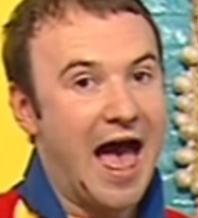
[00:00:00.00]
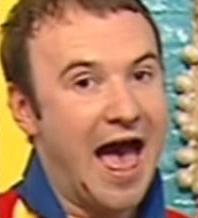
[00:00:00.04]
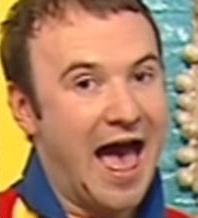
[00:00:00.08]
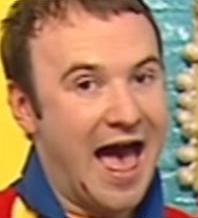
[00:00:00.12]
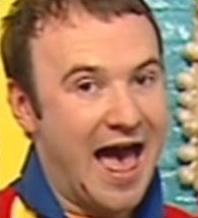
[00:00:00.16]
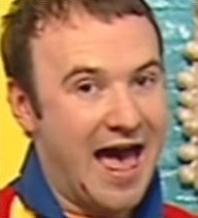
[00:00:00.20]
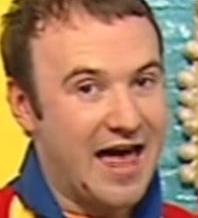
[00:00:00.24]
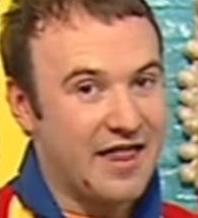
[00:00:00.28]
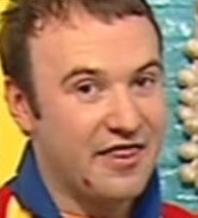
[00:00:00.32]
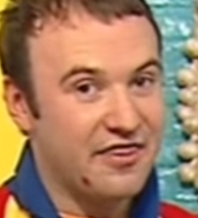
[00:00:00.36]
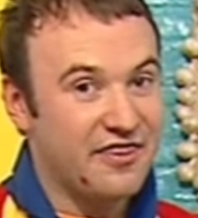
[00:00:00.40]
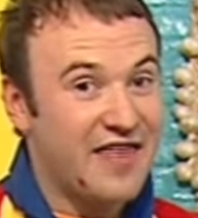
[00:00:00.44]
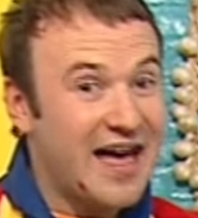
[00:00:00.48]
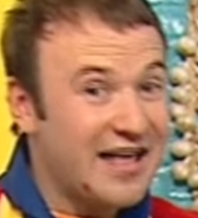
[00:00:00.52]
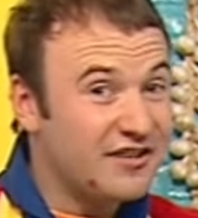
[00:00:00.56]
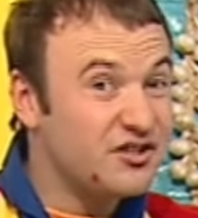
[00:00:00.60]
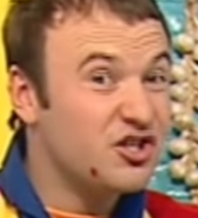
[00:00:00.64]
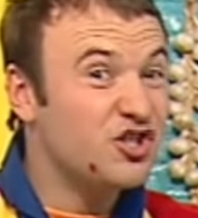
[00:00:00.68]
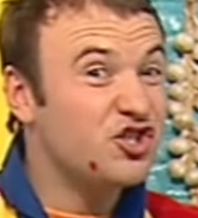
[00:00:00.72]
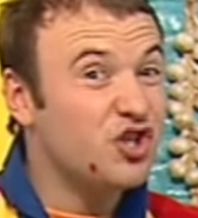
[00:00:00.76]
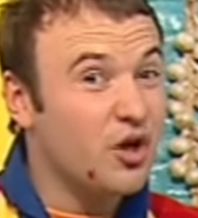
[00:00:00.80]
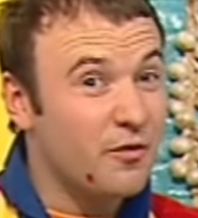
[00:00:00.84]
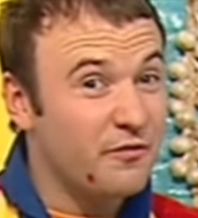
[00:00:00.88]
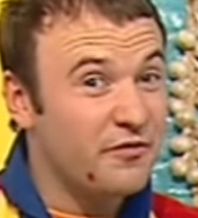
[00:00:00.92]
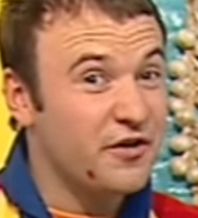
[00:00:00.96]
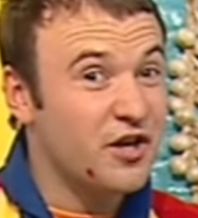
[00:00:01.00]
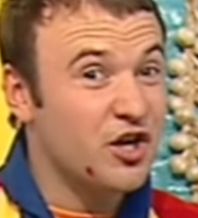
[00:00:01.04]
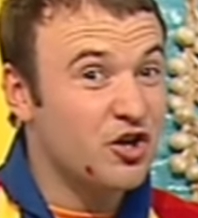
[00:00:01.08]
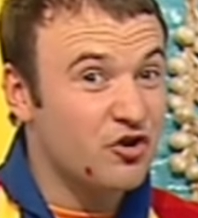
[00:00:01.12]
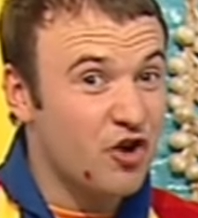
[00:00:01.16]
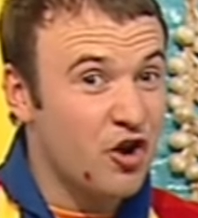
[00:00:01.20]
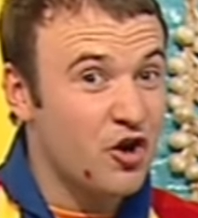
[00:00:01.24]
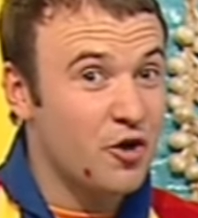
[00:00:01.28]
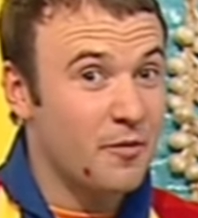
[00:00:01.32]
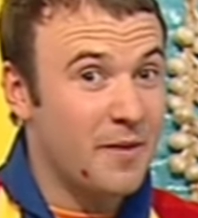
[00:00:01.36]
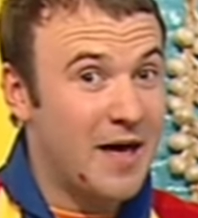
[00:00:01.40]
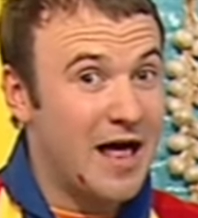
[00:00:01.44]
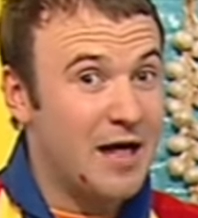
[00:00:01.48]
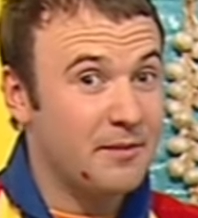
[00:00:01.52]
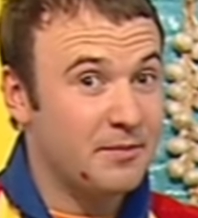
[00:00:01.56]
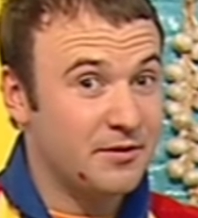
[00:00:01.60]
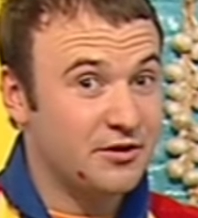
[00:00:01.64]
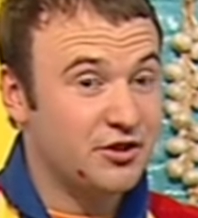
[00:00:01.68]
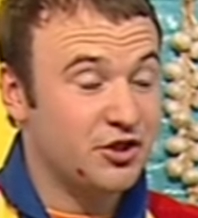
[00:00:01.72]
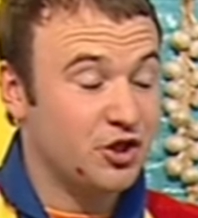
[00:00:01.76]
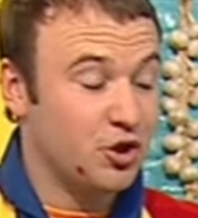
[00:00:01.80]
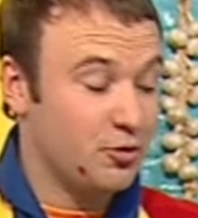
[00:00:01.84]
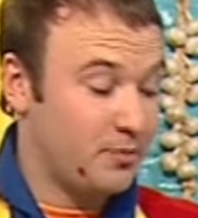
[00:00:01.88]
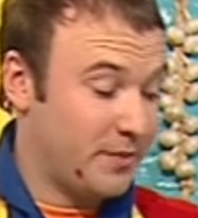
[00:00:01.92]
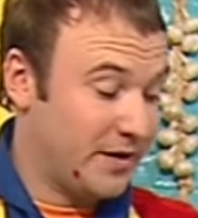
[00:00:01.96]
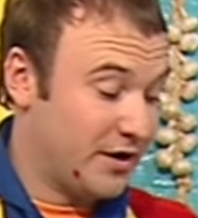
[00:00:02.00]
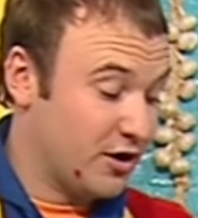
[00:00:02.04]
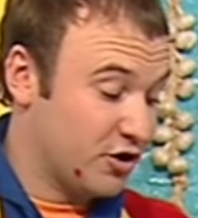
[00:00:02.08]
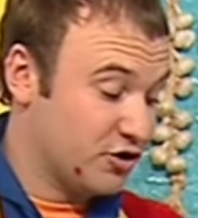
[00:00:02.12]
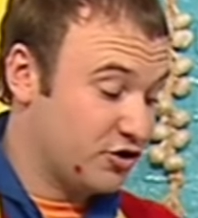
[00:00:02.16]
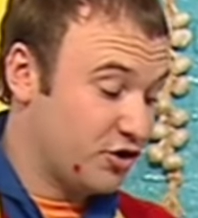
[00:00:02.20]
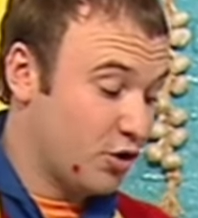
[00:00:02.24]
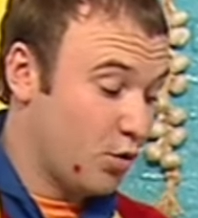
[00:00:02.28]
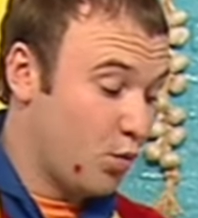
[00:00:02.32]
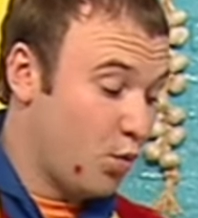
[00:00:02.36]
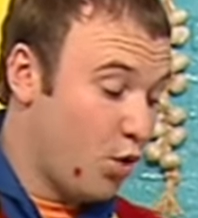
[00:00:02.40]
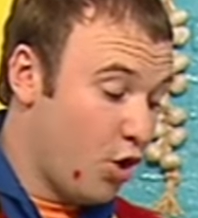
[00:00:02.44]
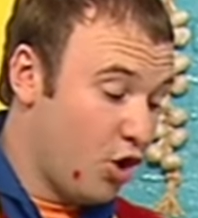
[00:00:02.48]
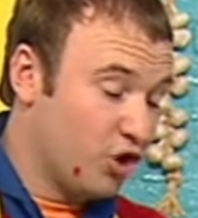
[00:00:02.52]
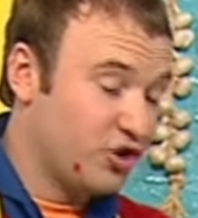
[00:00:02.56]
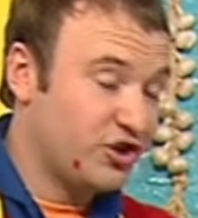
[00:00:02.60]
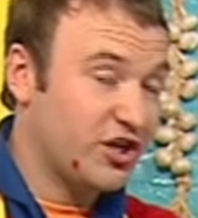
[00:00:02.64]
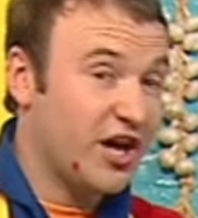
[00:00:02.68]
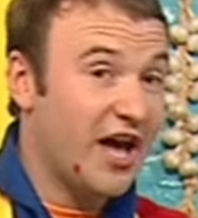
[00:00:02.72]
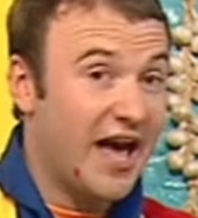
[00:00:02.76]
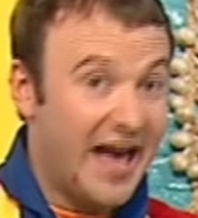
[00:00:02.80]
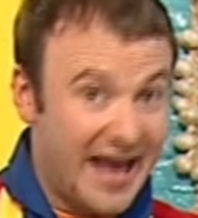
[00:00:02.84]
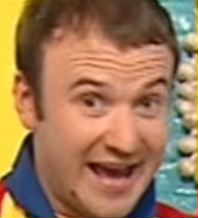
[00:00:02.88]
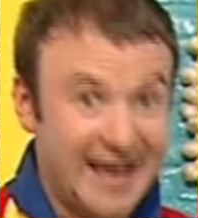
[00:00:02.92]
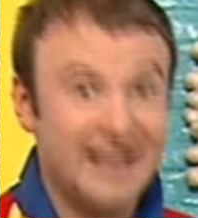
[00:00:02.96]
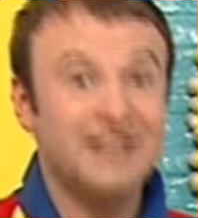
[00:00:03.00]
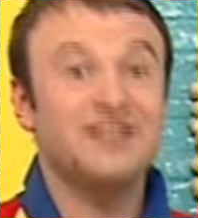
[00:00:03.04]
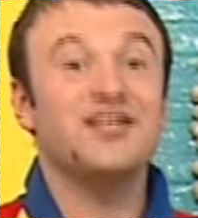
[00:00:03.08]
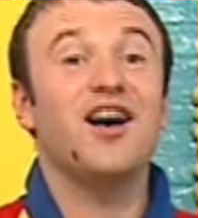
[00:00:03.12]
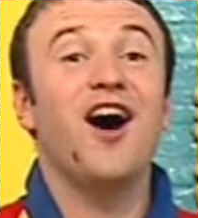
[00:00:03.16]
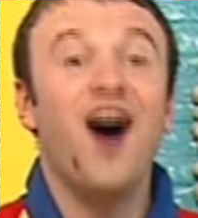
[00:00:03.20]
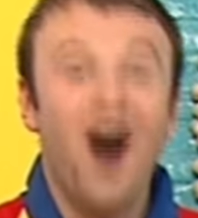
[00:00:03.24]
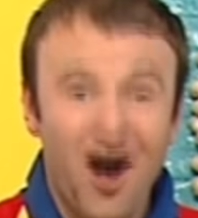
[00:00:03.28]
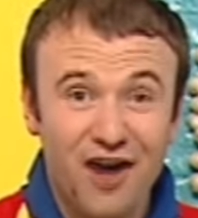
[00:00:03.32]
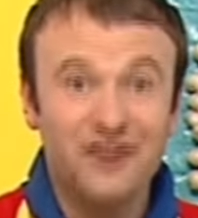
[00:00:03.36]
And that's a job for your grown-up helper to do because the water is